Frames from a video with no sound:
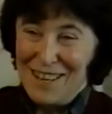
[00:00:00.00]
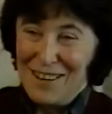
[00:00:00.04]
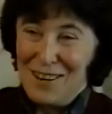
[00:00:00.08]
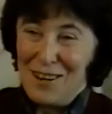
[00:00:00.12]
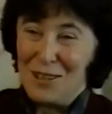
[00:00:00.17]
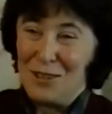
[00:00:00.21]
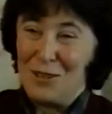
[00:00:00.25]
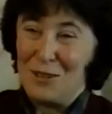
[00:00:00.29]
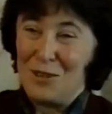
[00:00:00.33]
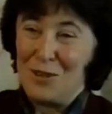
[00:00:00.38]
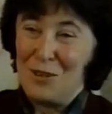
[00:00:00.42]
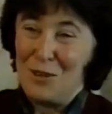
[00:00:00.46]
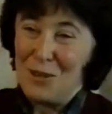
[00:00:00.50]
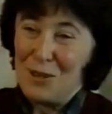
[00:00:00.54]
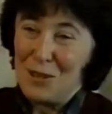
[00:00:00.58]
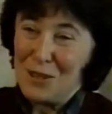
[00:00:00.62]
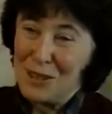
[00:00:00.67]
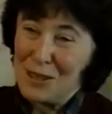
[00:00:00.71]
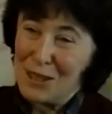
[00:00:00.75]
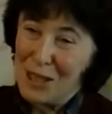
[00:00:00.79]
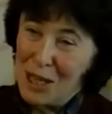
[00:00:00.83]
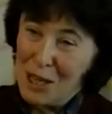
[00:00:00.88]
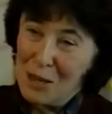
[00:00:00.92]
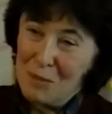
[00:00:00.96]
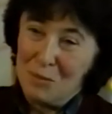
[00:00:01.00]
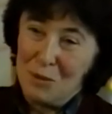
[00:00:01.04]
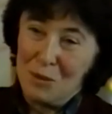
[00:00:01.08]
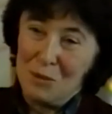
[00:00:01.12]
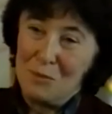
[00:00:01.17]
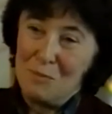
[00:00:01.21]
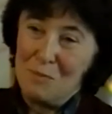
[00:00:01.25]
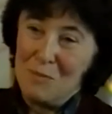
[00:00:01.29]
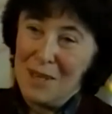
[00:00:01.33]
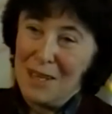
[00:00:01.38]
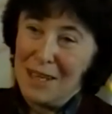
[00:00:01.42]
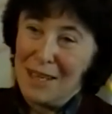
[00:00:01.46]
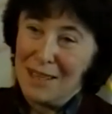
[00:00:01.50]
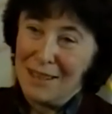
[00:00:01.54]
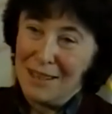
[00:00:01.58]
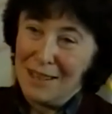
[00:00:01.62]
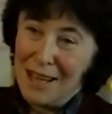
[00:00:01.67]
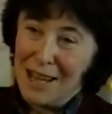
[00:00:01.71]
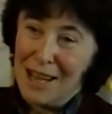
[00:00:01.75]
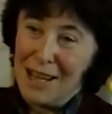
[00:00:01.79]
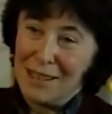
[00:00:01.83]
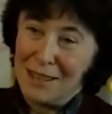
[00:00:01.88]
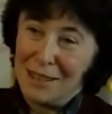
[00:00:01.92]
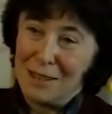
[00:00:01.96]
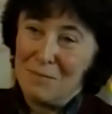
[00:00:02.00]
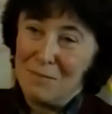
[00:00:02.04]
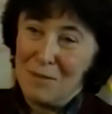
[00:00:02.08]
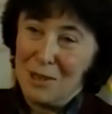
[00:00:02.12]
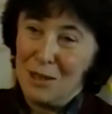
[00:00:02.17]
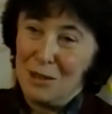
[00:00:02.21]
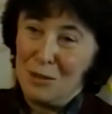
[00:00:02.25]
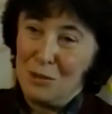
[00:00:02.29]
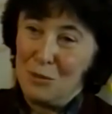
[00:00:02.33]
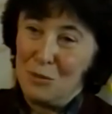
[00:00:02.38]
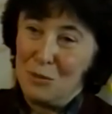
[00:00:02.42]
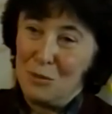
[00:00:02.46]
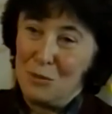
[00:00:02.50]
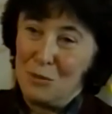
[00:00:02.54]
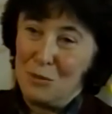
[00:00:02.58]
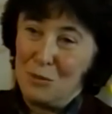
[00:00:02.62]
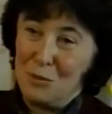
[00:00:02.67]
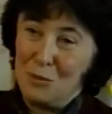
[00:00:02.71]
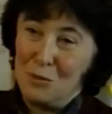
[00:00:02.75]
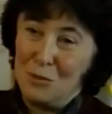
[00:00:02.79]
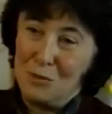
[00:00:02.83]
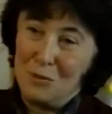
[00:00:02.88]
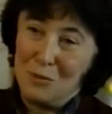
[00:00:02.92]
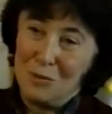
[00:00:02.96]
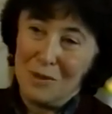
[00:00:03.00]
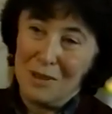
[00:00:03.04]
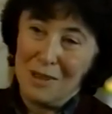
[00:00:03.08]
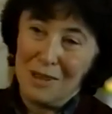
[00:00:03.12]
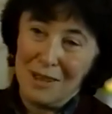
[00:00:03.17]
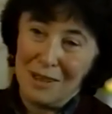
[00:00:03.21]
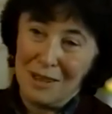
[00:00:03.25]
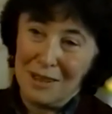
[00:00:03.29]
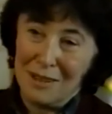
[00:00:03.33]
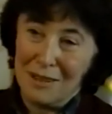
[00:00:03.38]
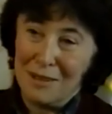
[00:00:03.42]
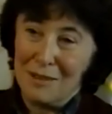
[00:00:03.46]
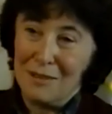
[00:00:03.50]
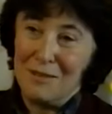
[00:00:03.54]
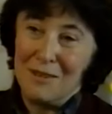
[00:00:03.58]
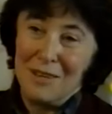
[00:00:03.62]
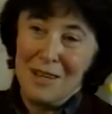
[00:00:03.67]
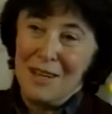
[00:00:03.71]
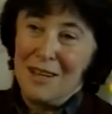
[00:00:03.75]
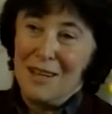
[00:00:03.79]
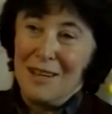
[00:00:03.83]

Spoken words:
All the girls came to me and asked me to,